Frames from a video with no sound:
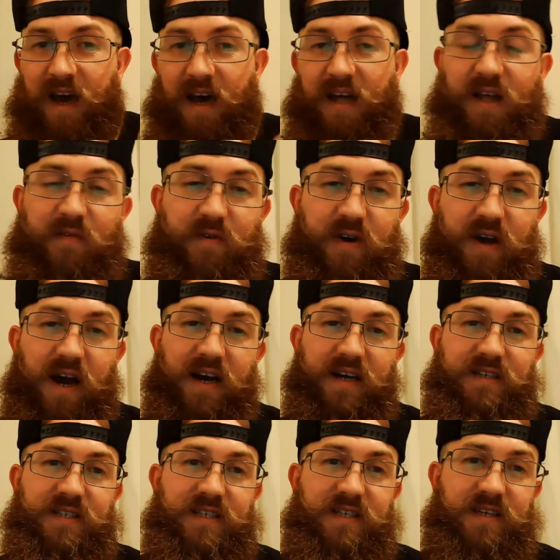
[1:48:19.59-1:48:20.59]
I love you
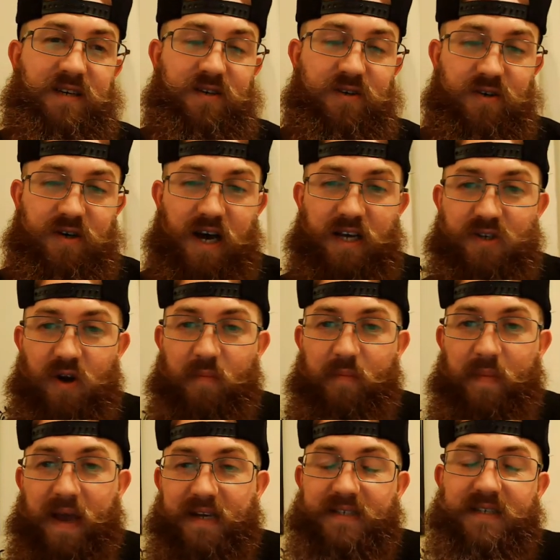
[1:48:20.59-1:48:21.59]
guys. You guys are
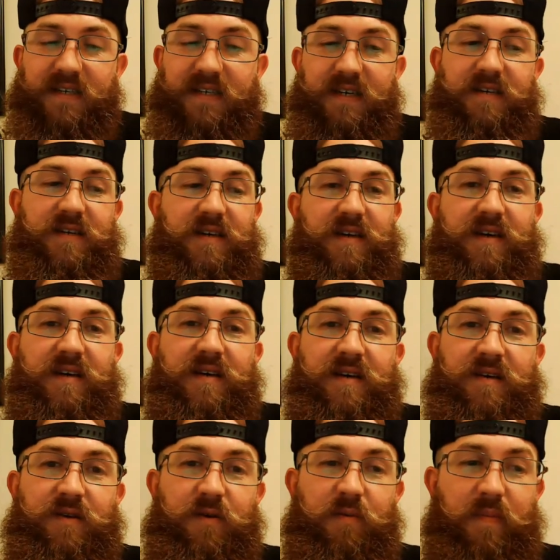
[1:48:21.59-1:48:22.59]
amazing.
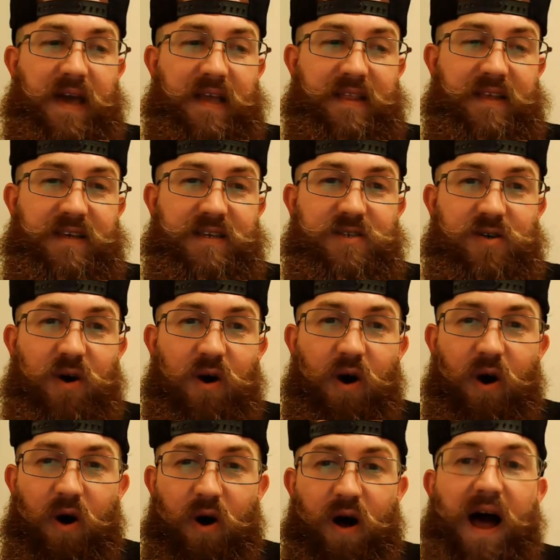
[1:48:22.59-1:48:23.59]
You make this
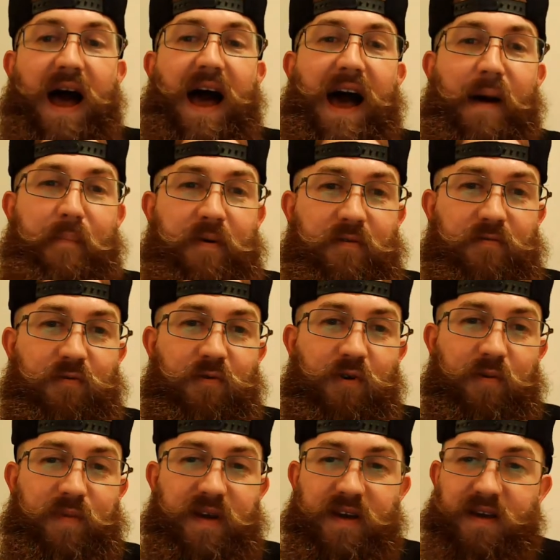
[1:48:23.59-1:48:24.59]
all happen
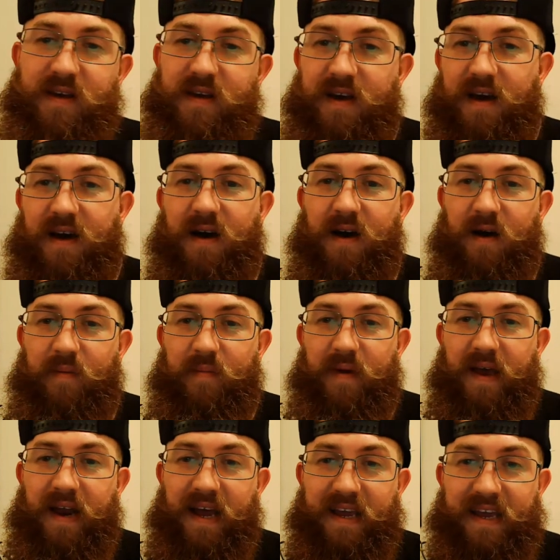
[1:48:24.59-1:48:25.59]
for me.
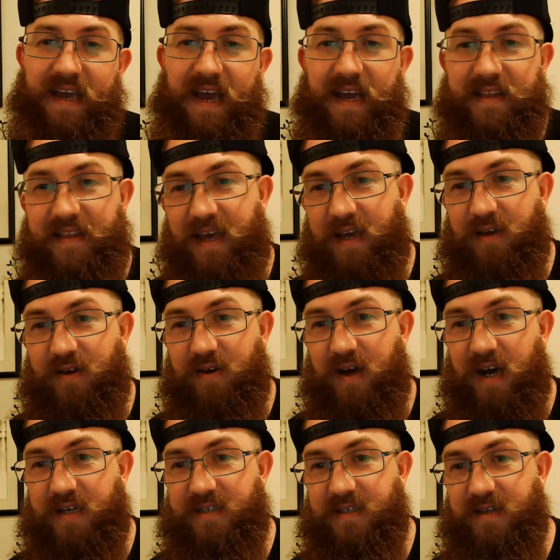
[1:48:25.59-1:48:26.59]
And I can't thank you
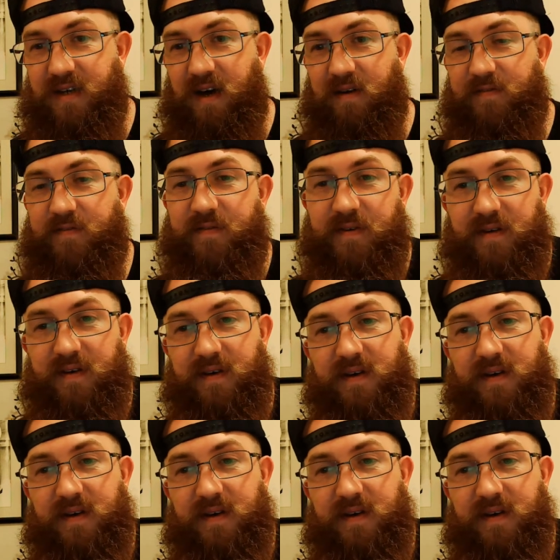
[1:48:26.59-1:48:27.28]
guys enough.